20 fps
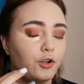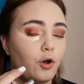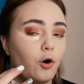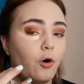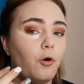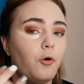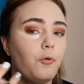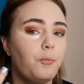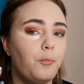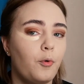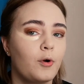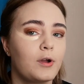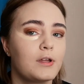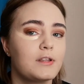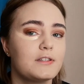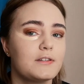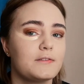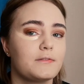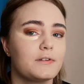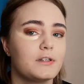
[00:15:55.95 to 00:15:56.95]
The whole
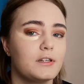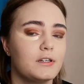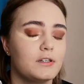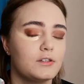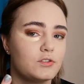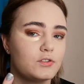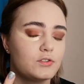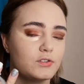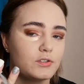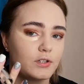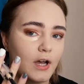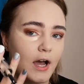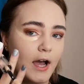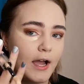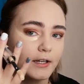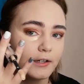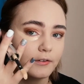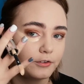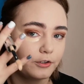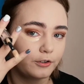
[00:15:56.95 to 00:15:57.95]
point of it is to
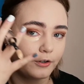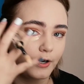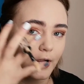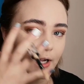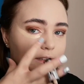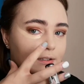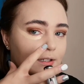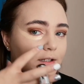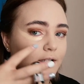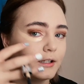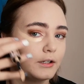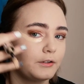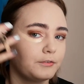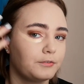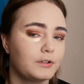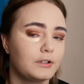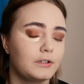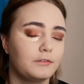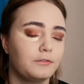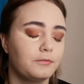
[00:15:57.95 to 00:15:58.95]
kind of create a
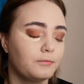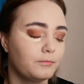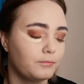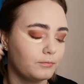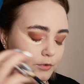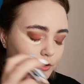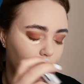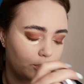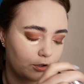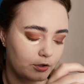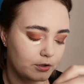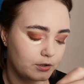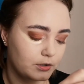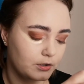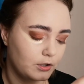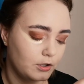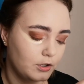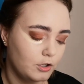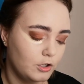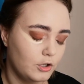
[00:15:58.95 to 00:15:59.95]
lifted
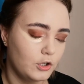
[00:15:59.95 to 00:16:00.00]
look.